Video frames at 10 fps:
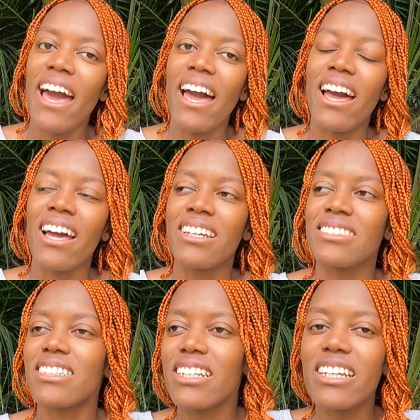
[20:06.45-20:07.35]

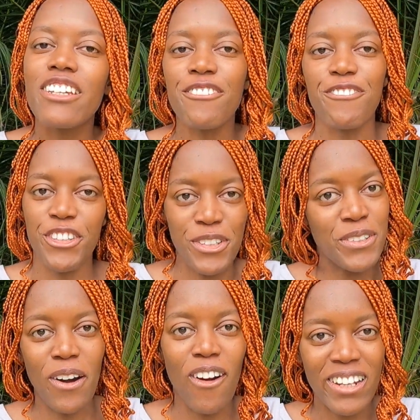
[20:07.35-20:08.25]
And if
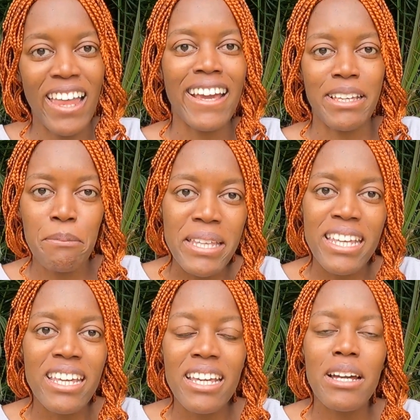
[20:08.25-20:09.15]
you are like
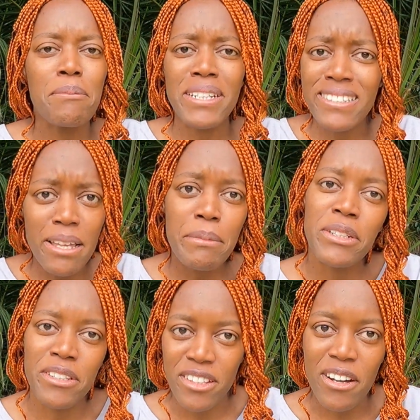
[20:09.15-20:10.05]
me, please let me
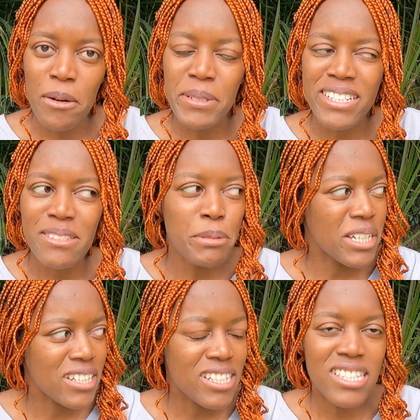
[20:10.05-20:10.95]
know in the comments,
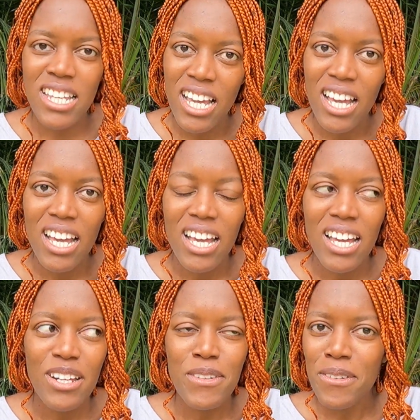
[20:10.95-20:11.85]
because
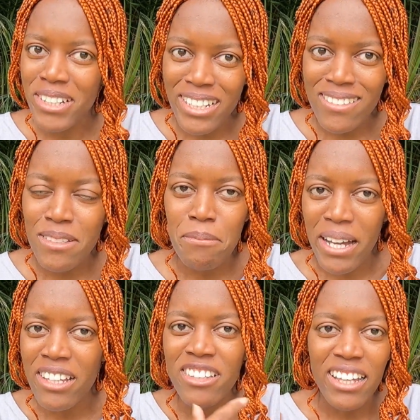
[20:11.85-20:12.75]
no one else in
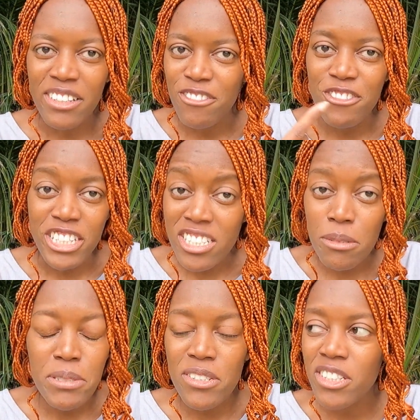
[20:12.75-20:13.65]
my like
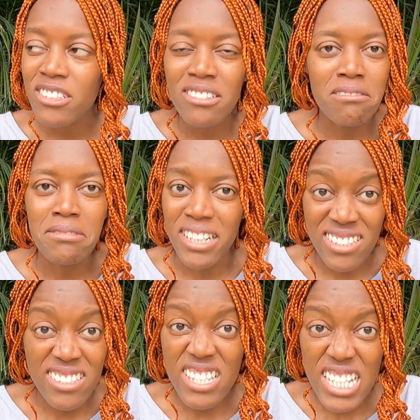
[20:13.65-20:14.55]
friendship circle
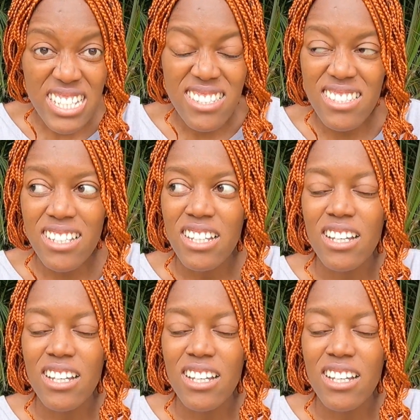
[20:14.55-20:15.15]
does this.